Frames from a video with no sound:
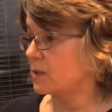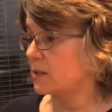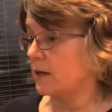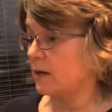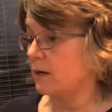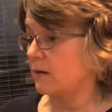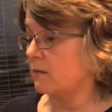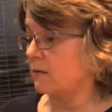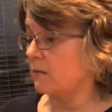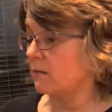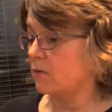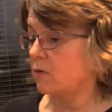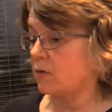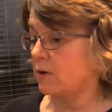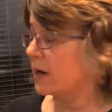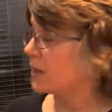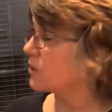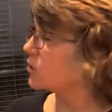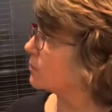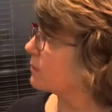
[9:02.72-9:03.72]
in
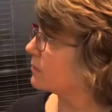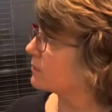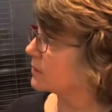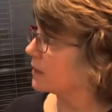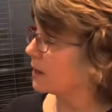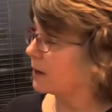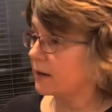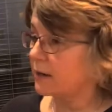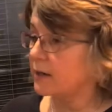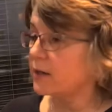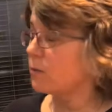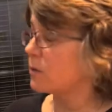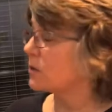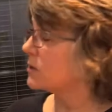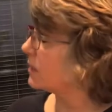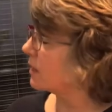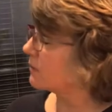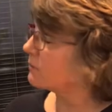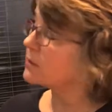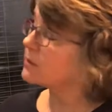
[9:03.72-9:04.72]
connection with Tylor. He was
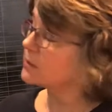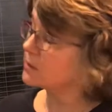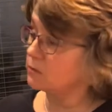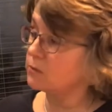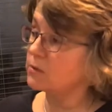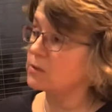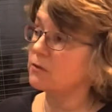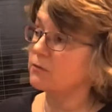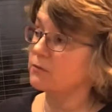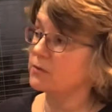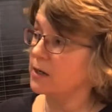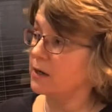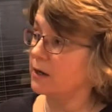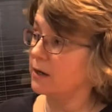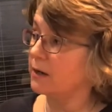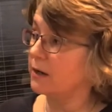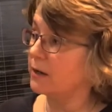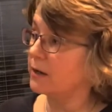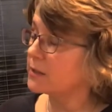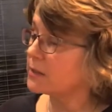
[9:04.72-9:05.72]
never a student of
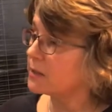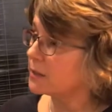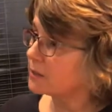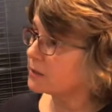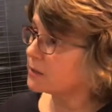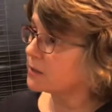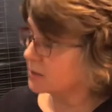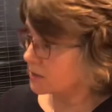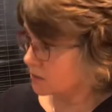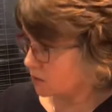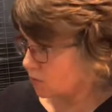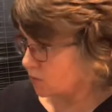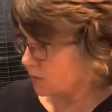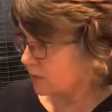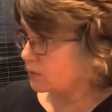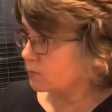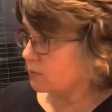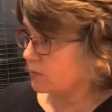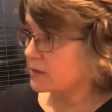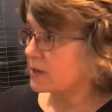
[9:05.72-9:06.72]
Tylor, and he
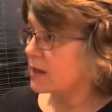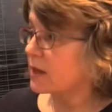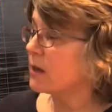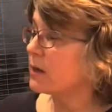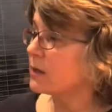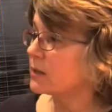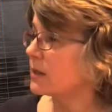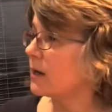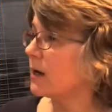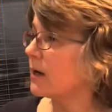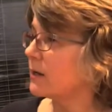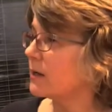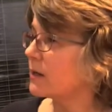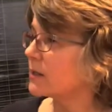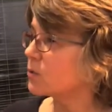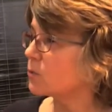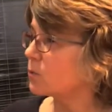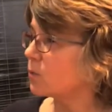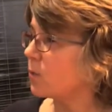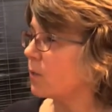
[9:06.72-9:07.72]
disagreed with
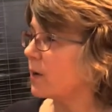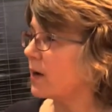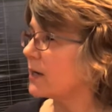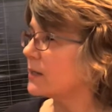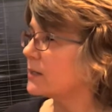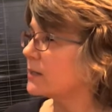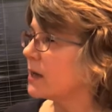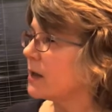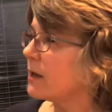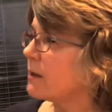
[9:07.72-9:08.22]
Tylor's quite